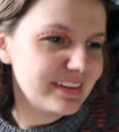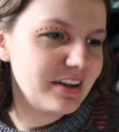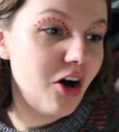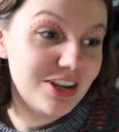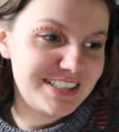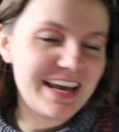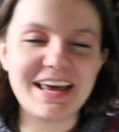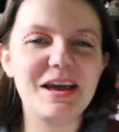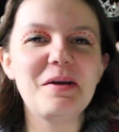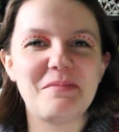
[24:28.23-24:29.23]
all
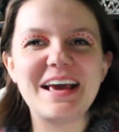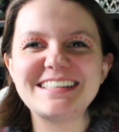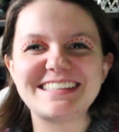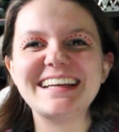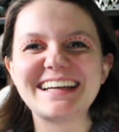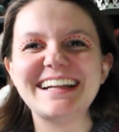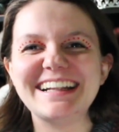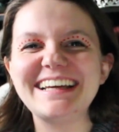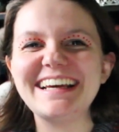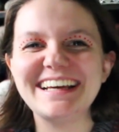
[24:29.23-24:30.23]
day,
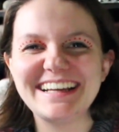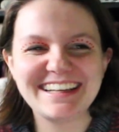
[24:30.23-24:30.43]
basically.